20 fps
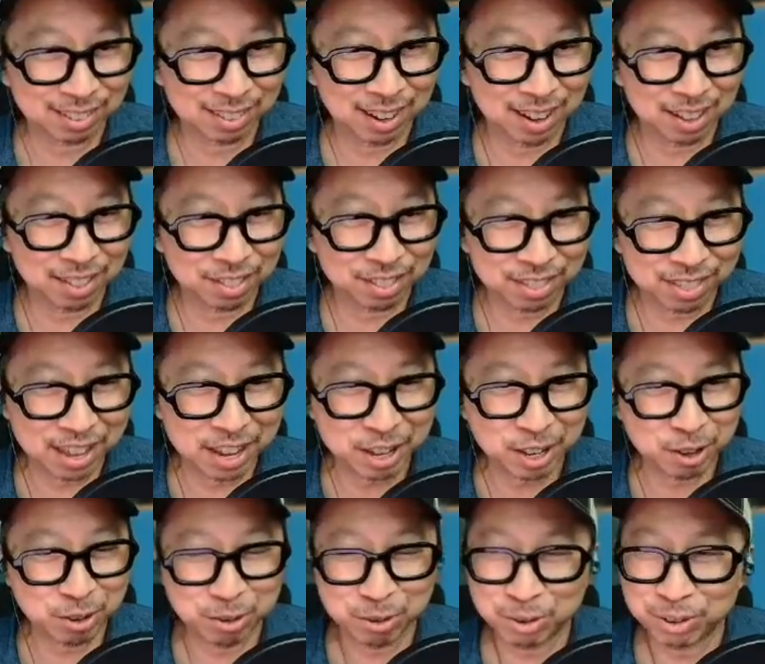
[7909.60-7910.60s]
thought, thank
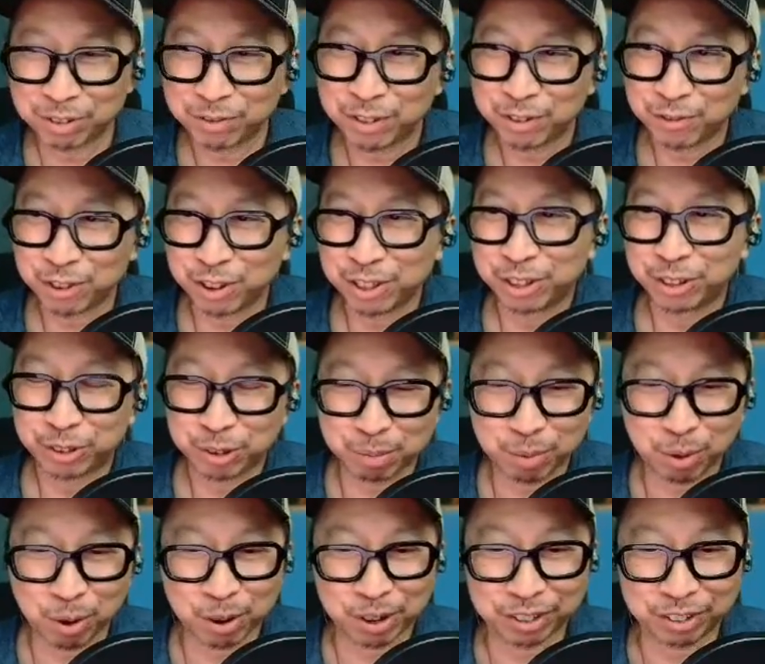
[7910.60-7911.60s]
you, Griffin, for the
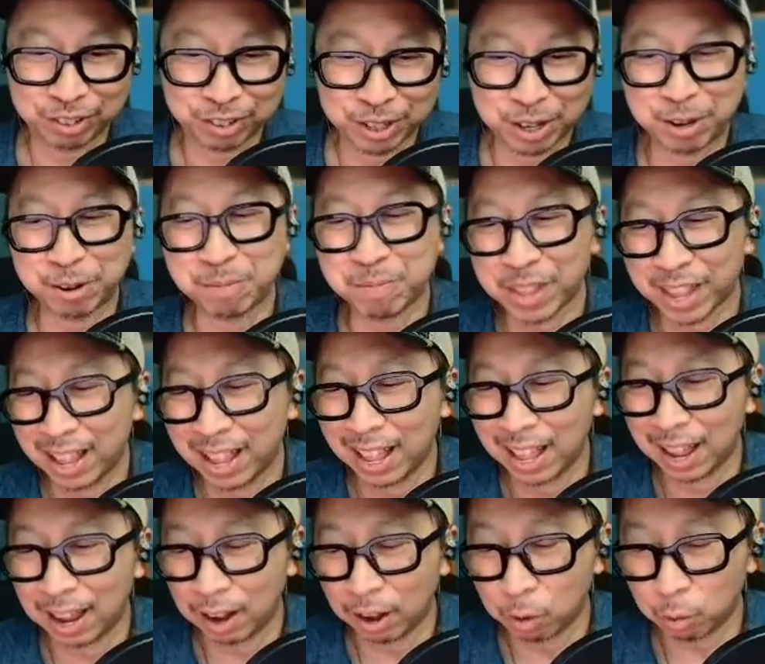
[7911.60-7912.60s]
support. So
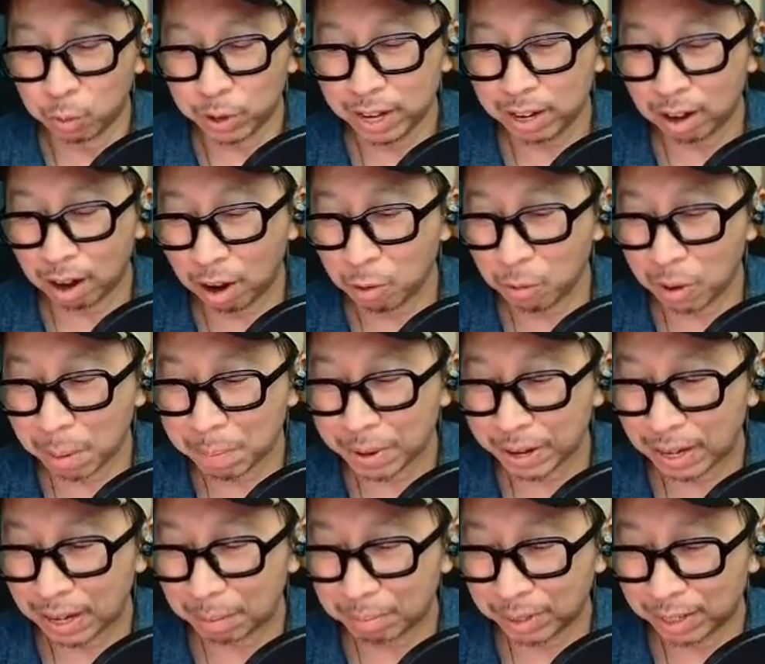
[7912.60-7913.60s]
we are
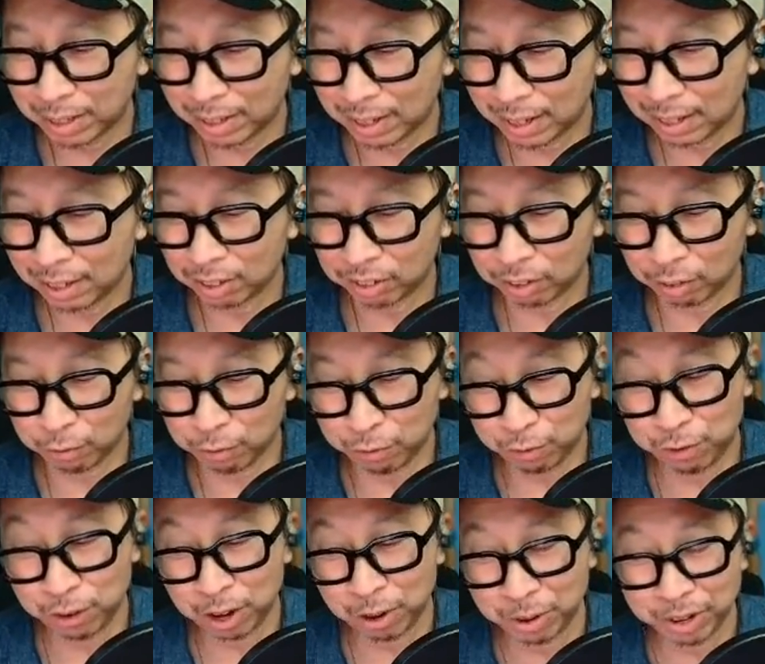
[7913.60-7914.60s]
wrapping up today's
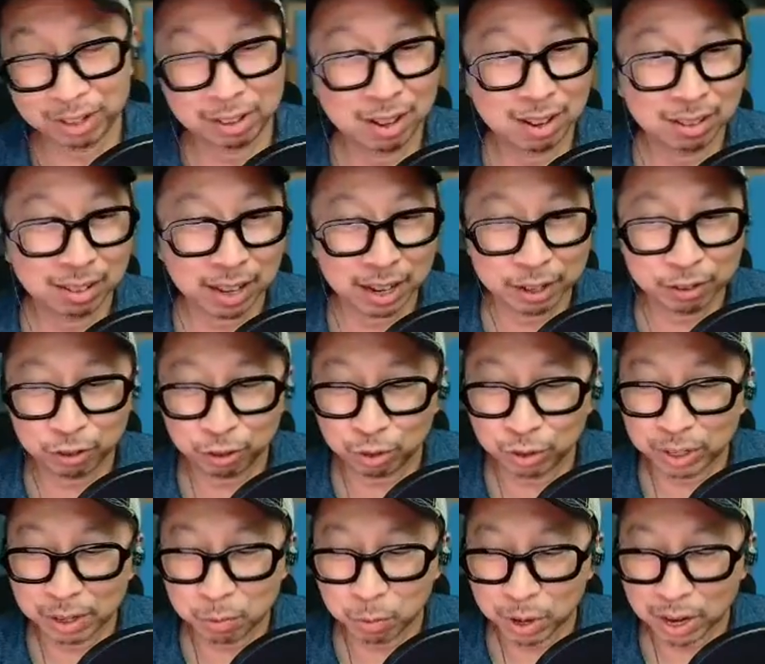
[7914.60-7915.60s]
very long live
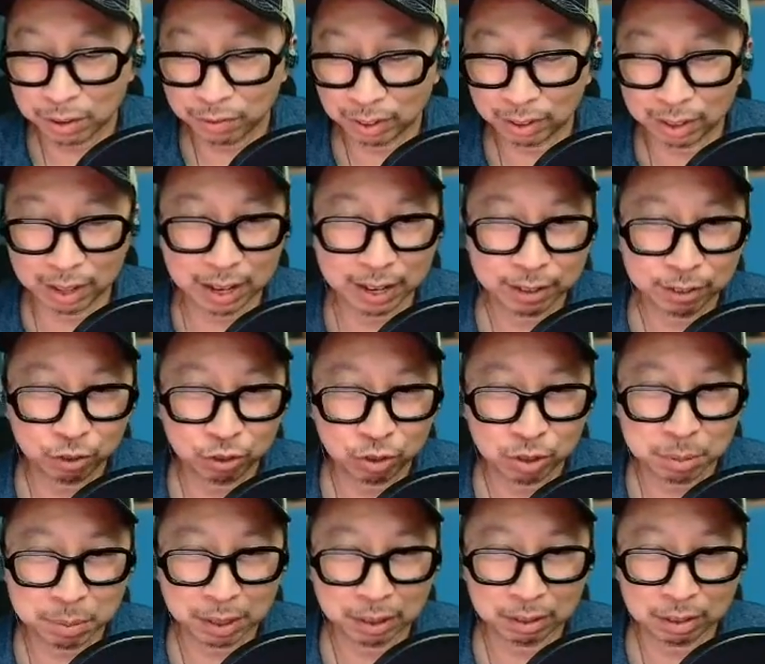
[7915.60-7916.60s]
stream. We have a live
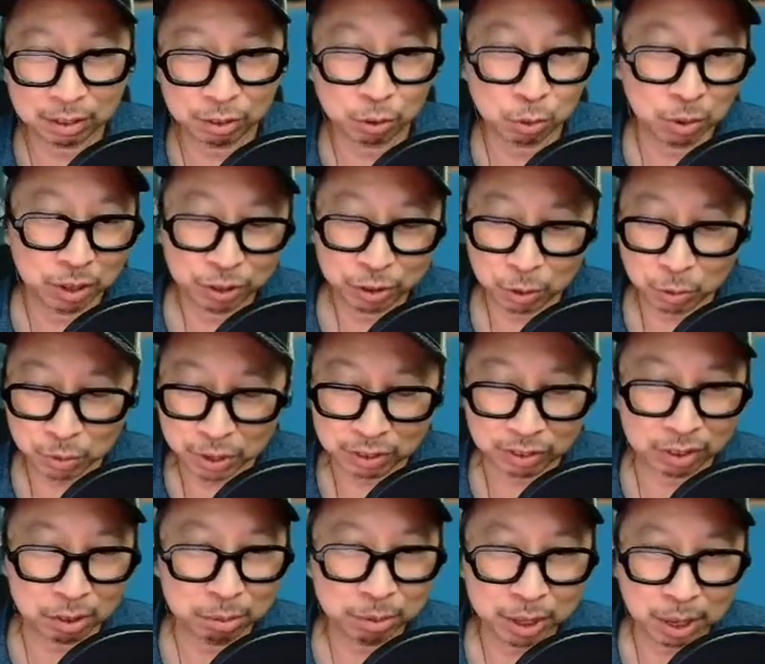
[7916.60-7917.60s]
stream at least once a week,
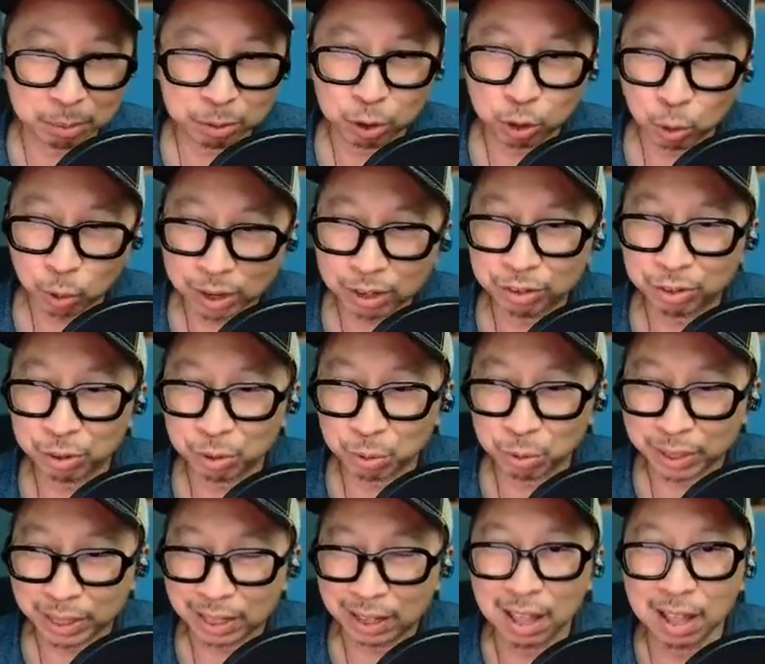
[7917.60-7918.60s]
sometimes twice a
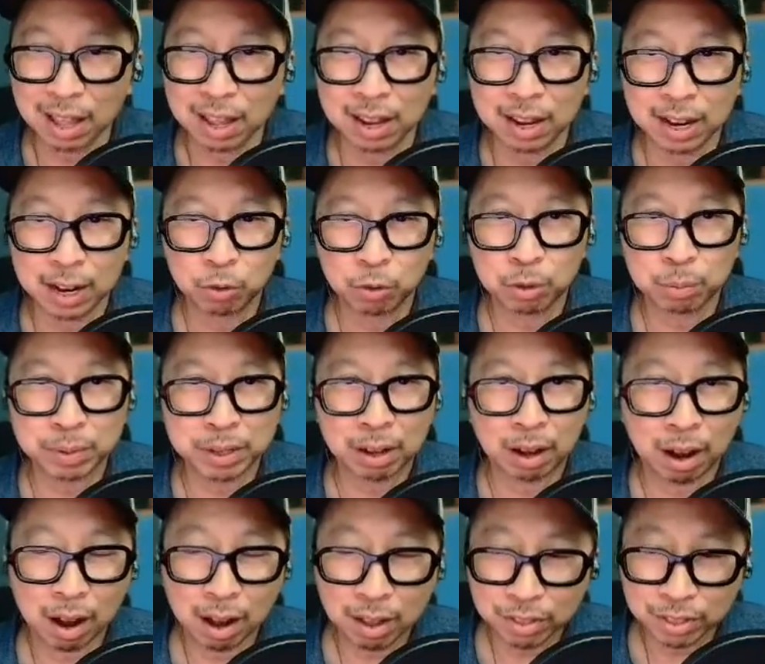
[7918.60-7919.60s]
week. It will be
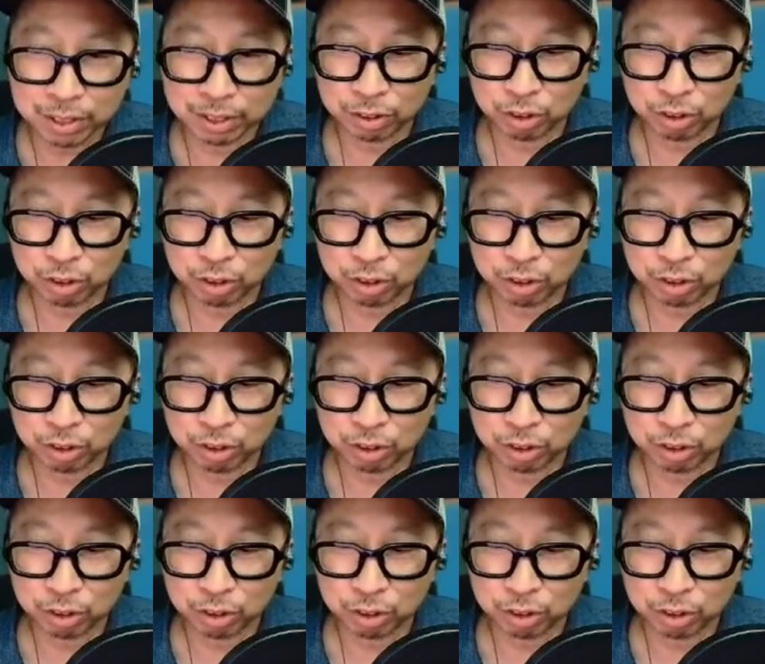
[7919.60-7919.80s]
on this